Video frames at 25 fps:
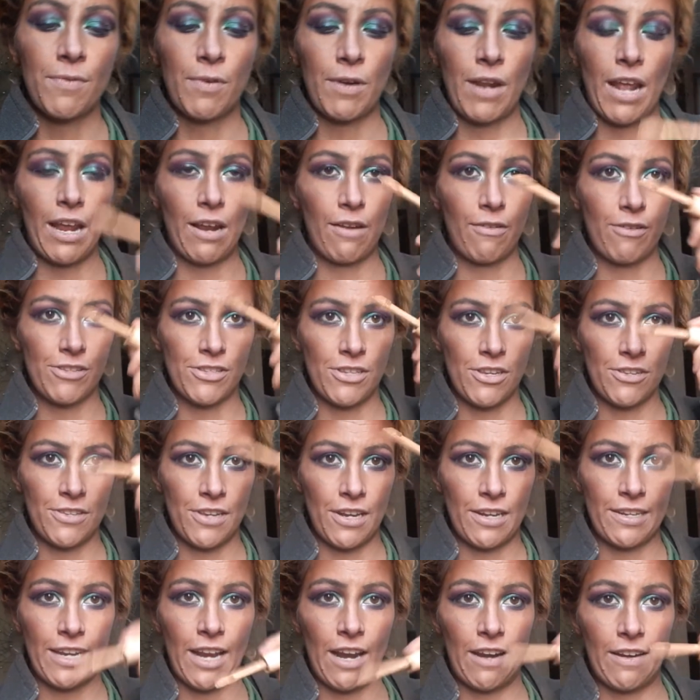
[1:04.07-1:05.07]
when I was
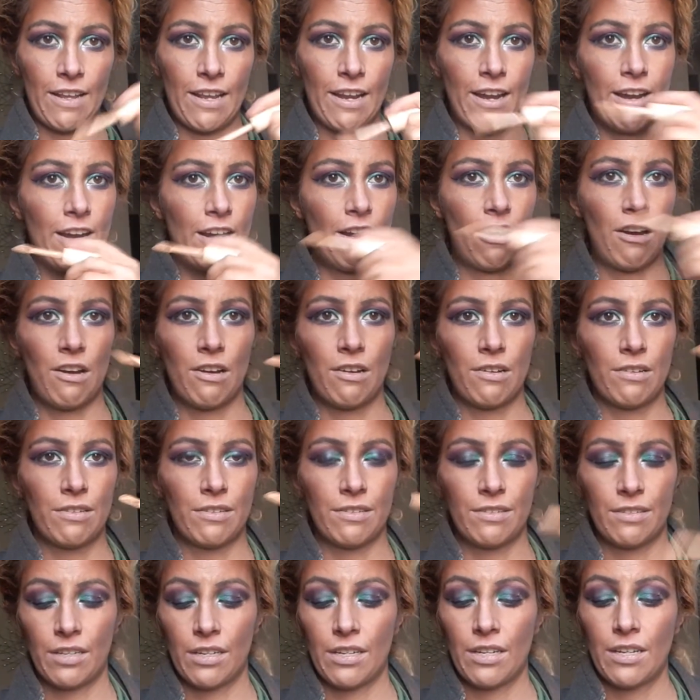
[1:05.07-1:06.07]
using it down here,
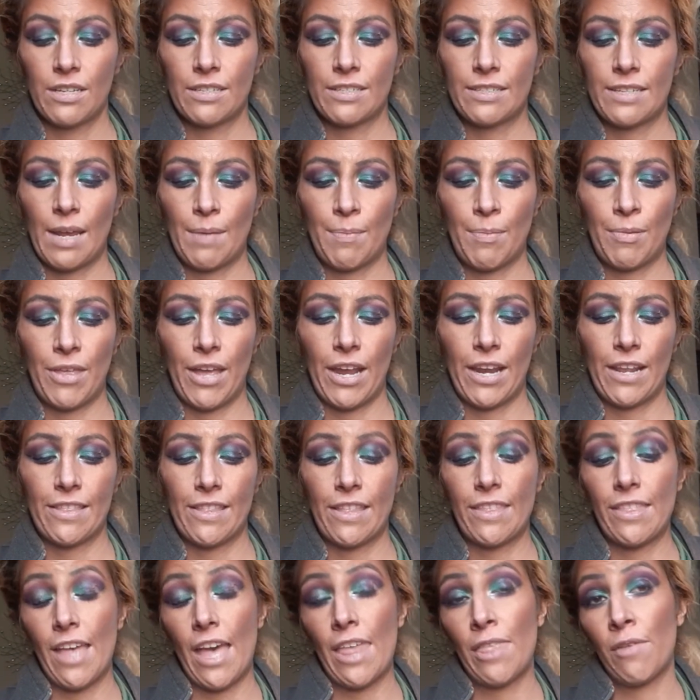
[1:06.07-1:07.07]
type of thing,
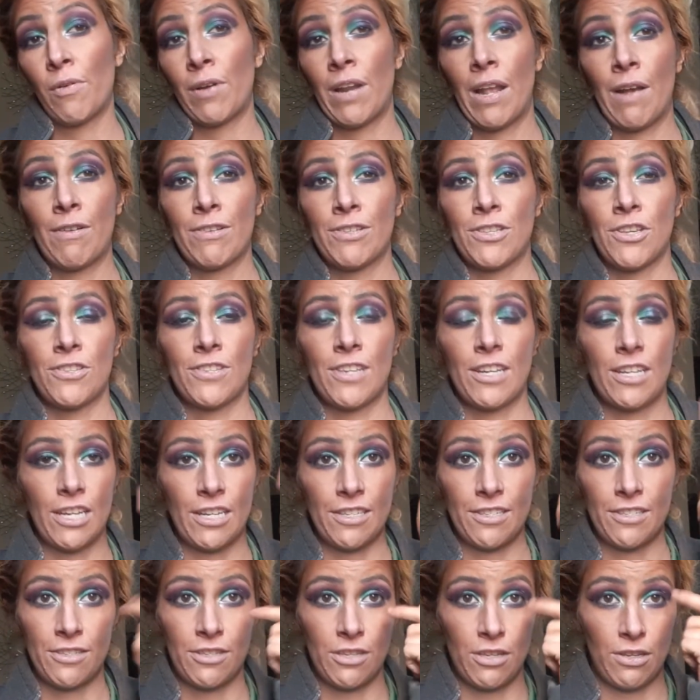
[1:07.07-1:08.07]
and then the other one I was using
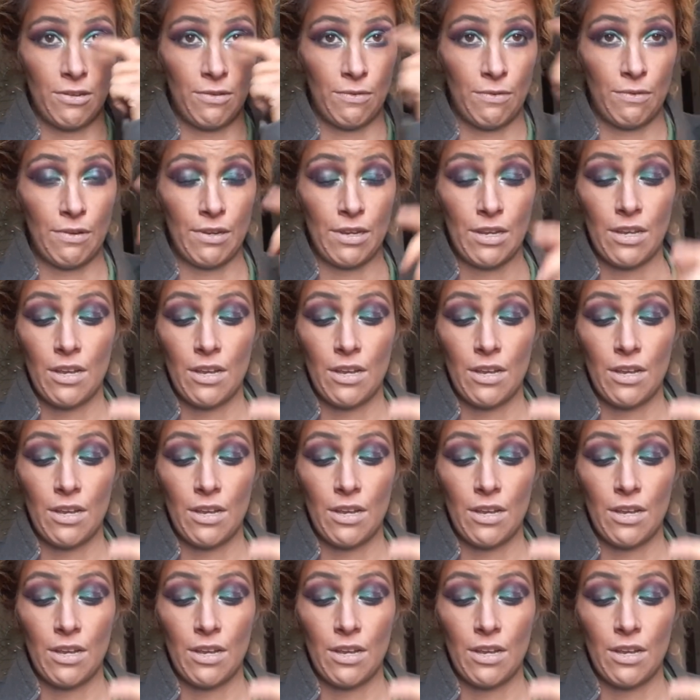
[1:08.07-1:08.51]
just to